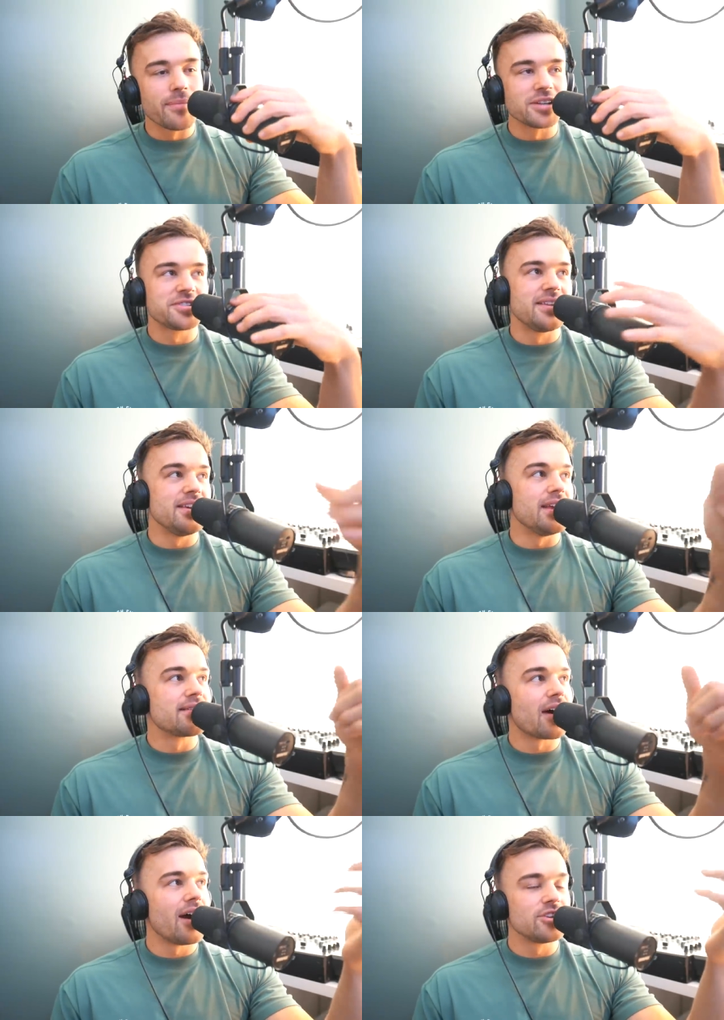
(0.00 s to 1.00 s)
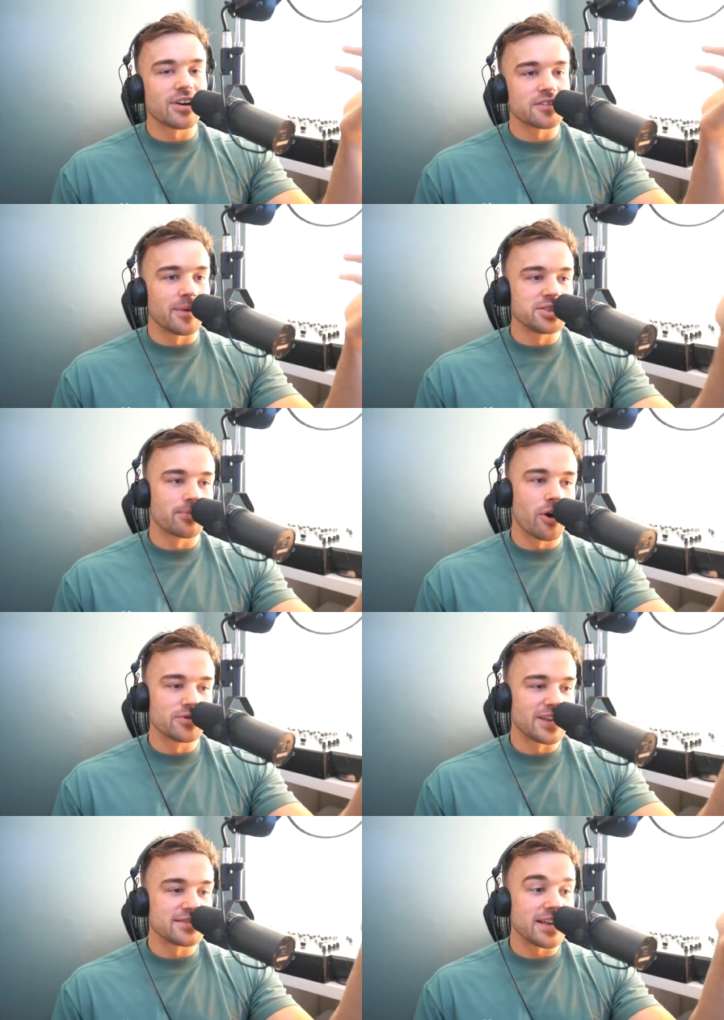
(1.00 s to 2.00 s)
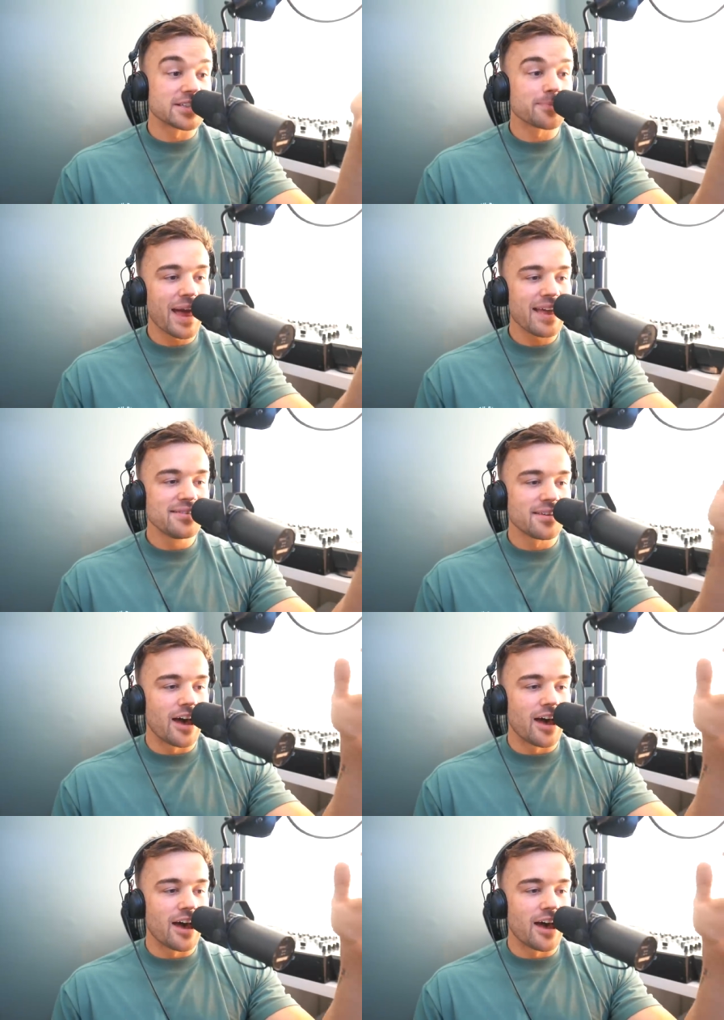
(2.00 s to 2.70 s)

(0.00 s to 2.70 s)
much the entire transformation process explained.